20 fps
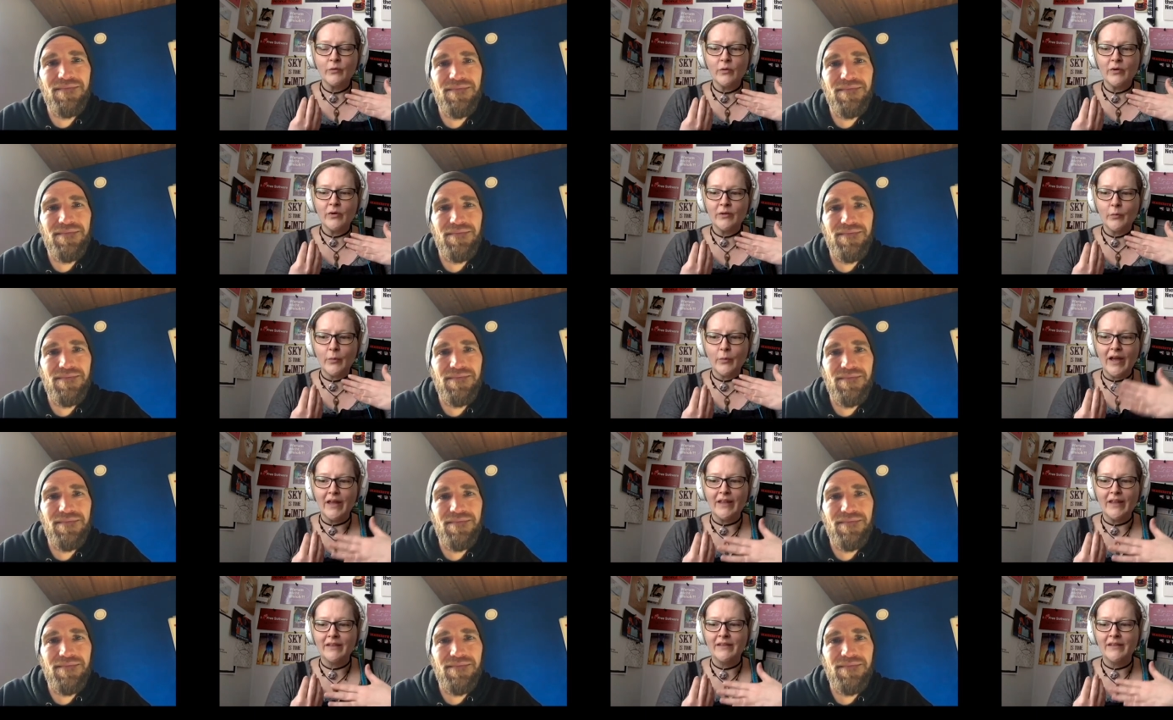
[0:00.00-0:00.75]

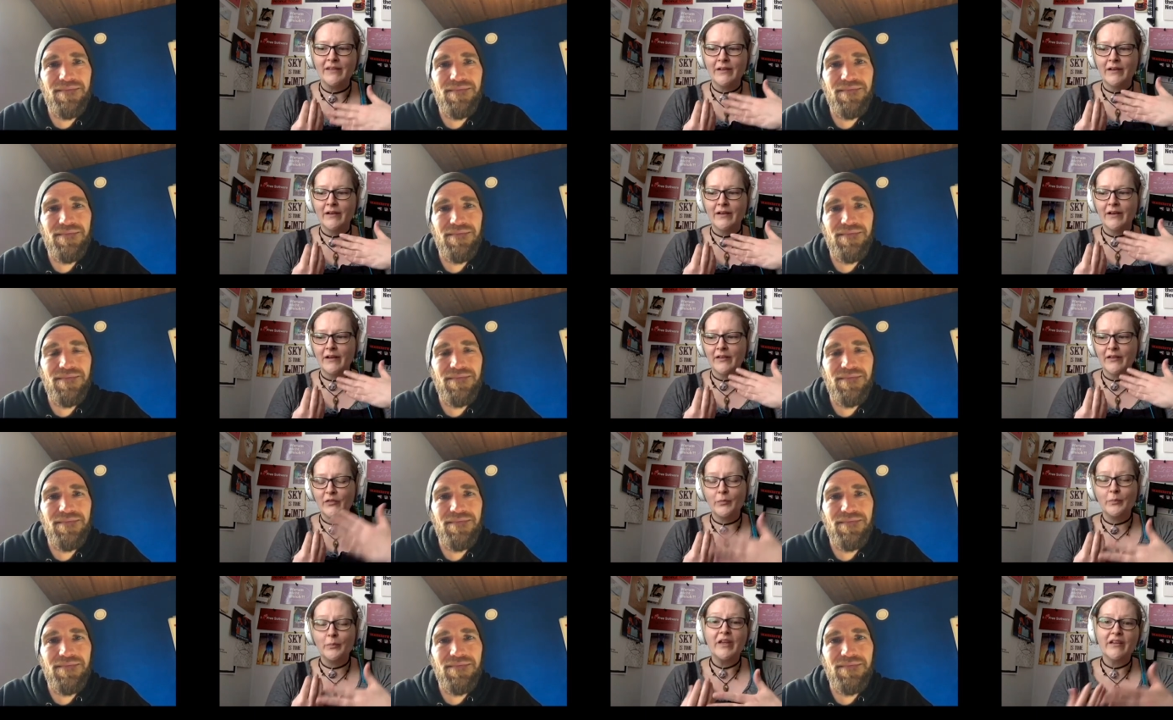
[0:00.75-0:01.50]
Speaker 1: when uh, a
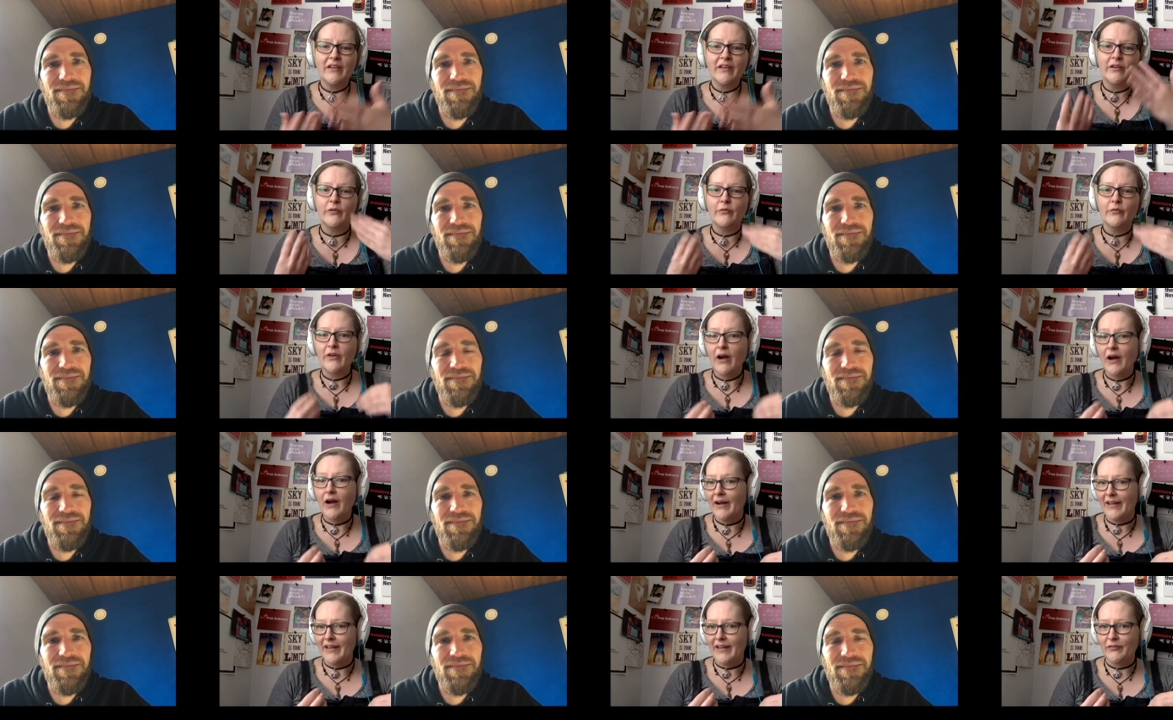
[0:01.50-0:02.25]
speaker
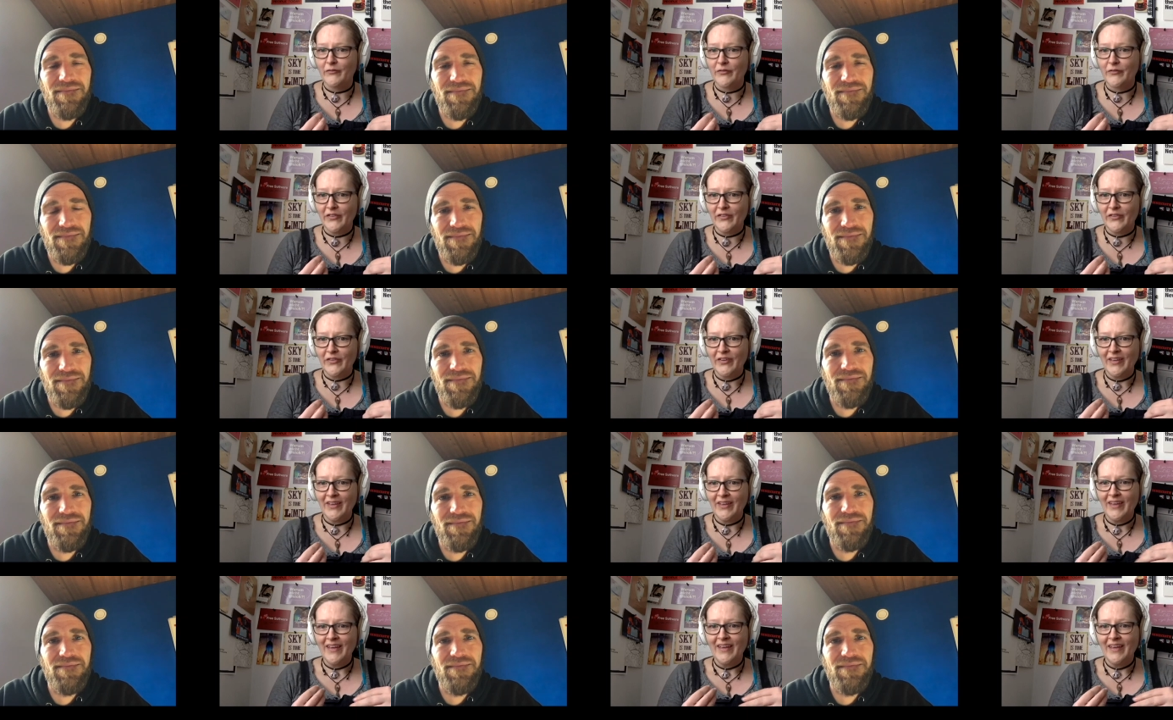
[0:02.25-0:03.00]
arrives,
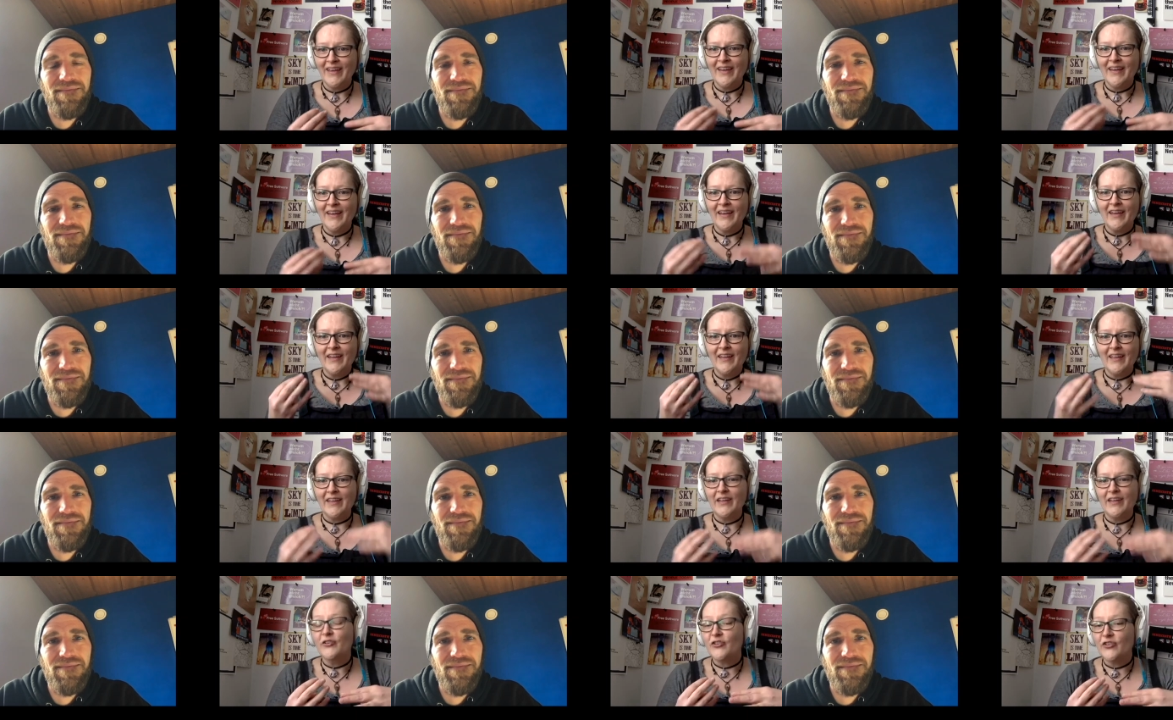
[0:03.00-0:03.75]

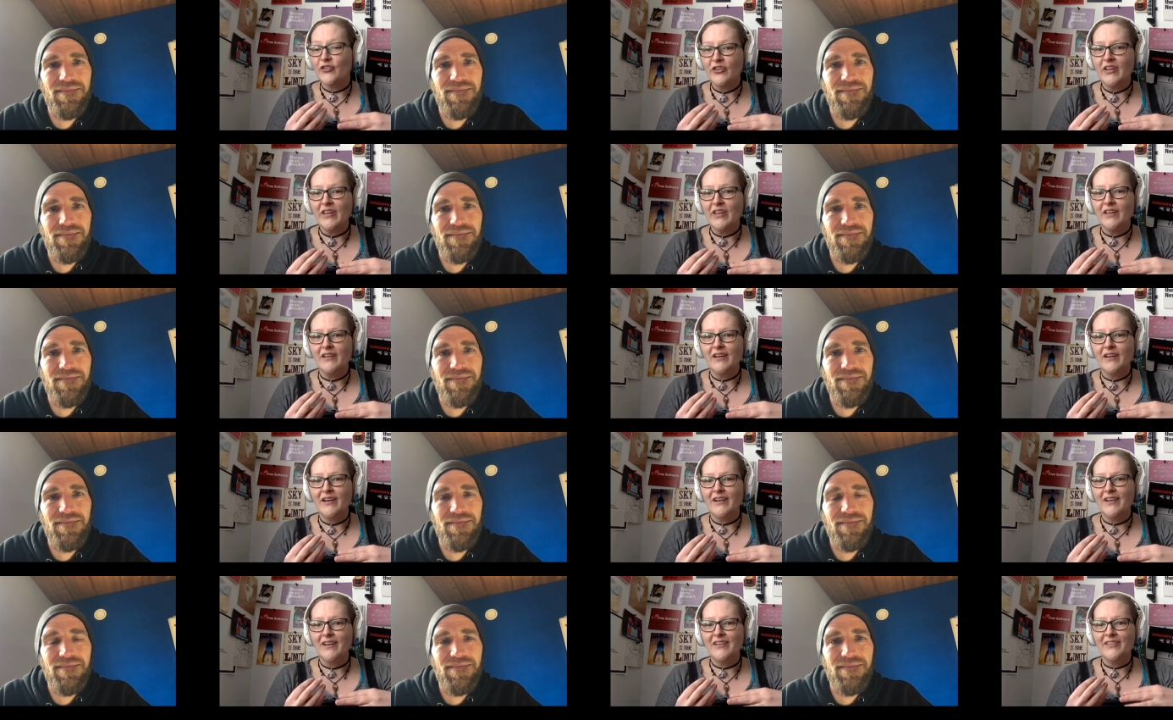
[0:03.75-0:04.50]
he or she
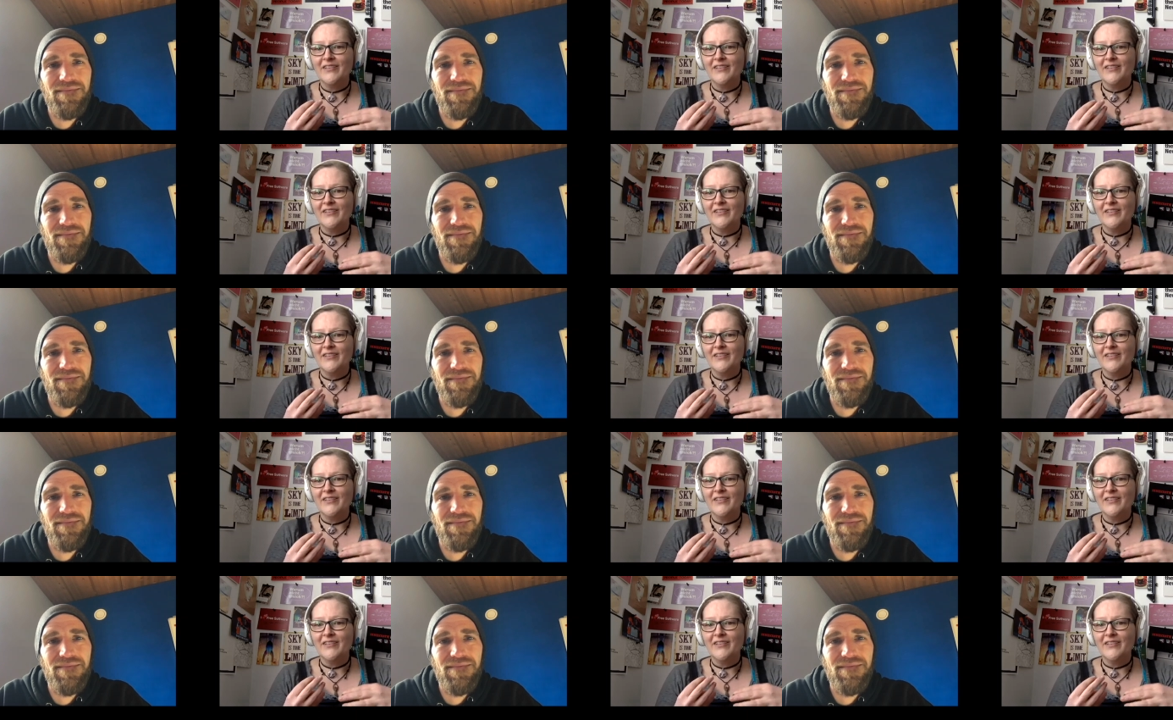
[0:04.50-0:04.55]
uh,